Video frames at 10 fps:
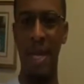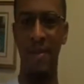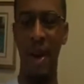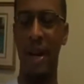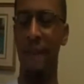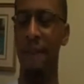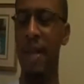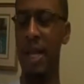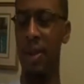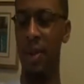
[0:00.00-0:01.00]
he's very
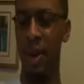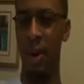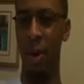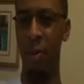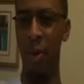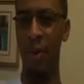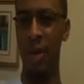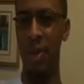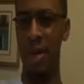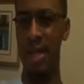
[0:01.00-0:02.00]
conflicted through the whole movie,
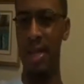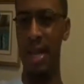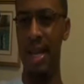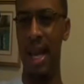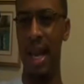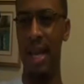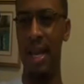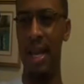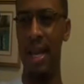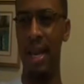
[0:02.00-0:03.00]
and you can see that
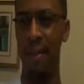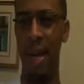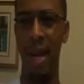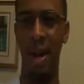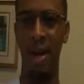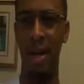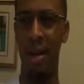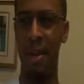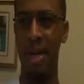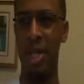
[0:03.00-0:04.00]
him
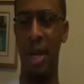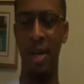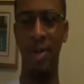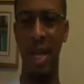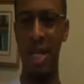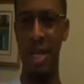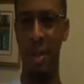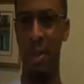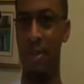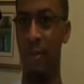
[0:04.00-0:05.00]
and Charles'
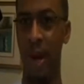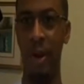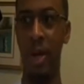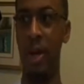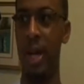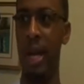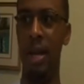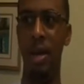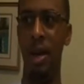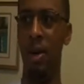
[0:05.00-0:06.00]
relationship is very good.
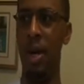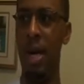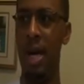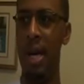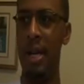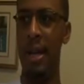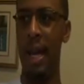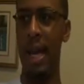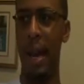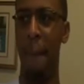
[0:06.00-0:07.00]

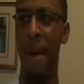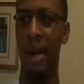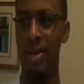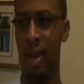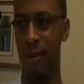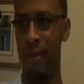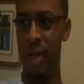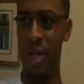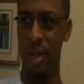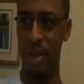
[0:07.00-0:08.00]
They kind of bounce off
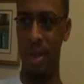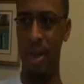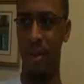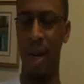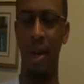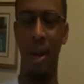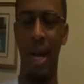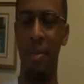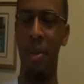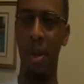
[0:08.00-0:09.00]
of each other and stuff. And I know a
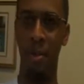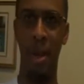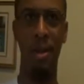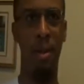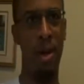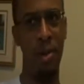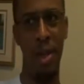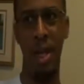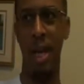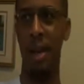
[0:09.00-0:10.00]
lot of people compare it to Martin
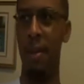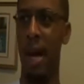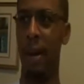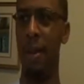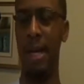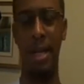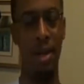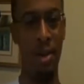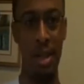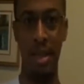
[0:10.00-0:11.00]
Luther King and Malcolm X,
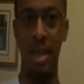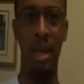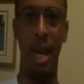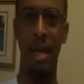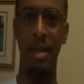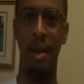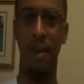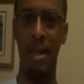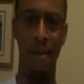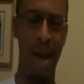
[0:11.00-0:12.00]
and you can see that and stuff,
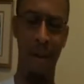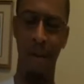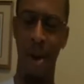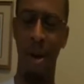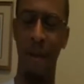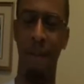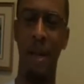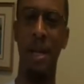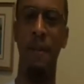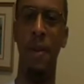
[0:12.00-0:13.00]
because they have very
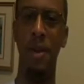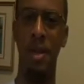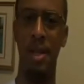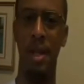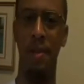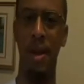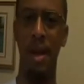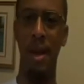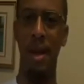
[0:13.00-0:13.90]
conflicting views and stuff.